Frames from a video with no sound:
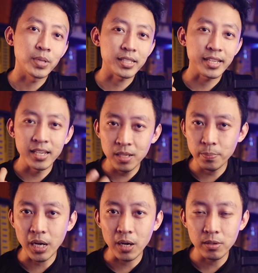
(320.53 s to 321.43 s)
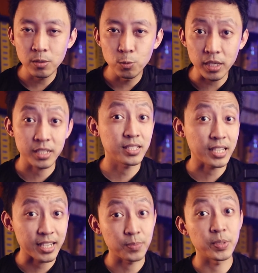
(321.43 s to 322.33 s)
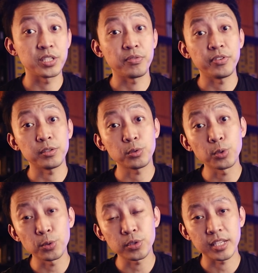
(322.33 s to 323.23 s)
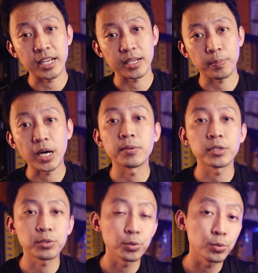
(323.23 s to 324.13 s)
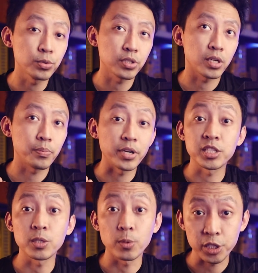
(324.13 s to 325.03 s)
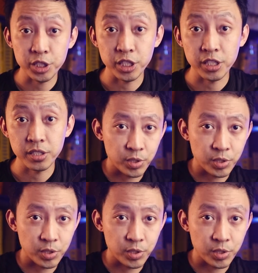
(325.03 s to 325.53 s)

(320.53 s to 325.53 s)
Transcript: But can it power work site-specific tools like power tools or pressure washer?